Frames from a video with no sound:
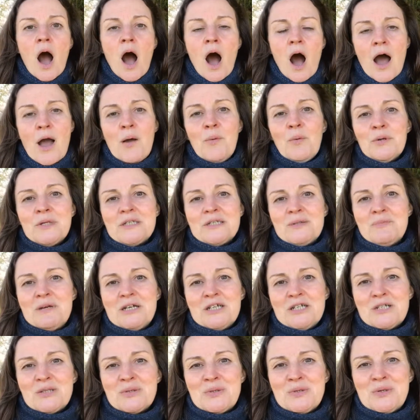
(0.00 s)
I want to
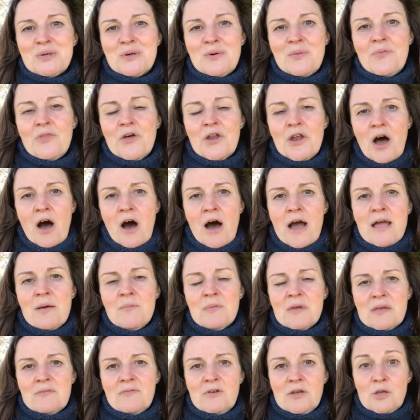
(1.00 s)
make sure that I
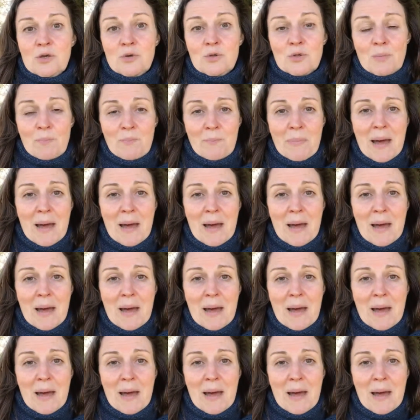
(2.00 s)
am giving you the